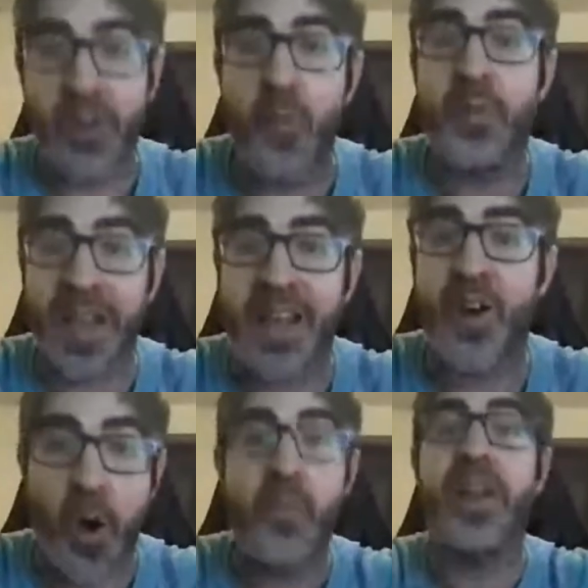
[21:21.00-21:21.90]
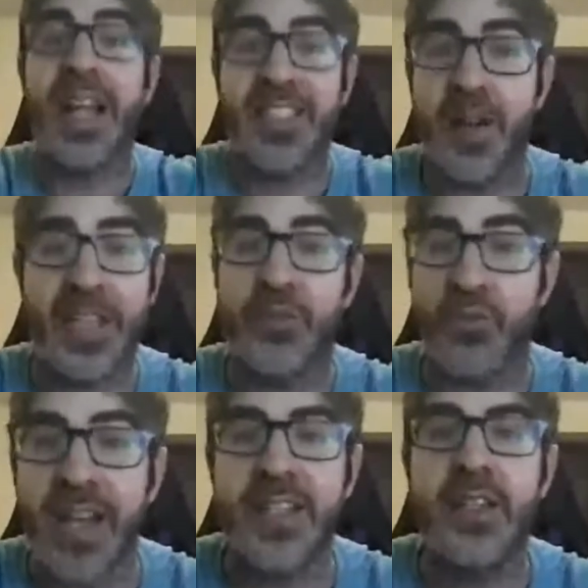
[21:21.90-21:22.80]
opening night. Opening night's going to be
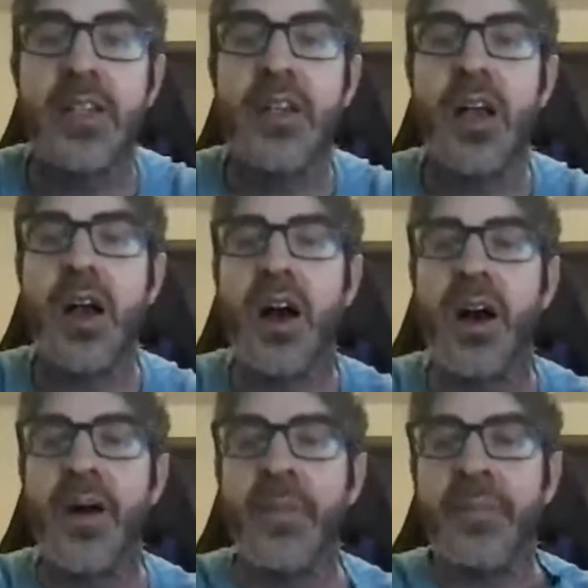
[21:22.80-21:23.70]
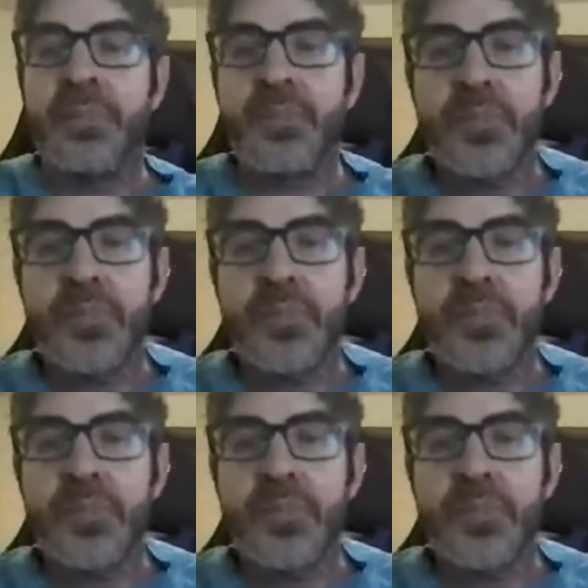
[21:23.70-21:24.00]
great. But